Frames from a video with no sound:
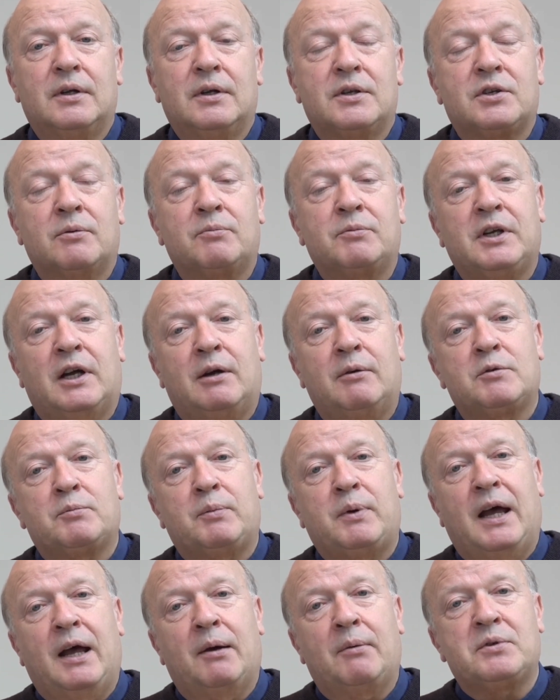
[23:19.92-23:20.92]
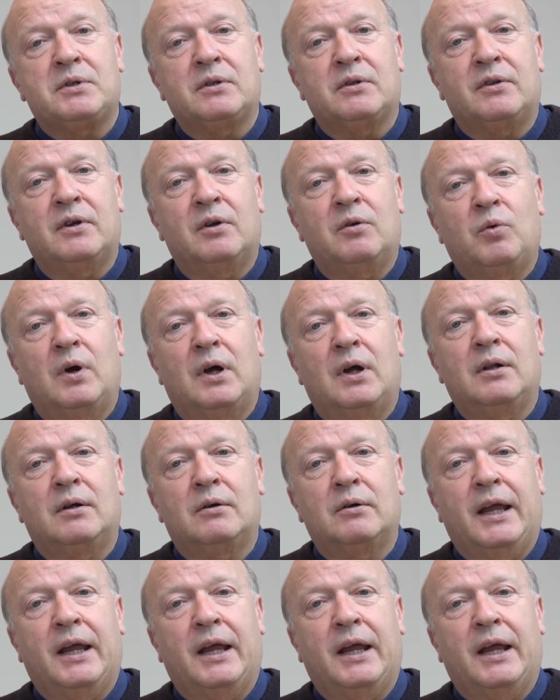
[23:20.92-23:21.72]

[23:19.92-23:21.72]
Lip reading: Sometimes perhaps they'll think, "Well,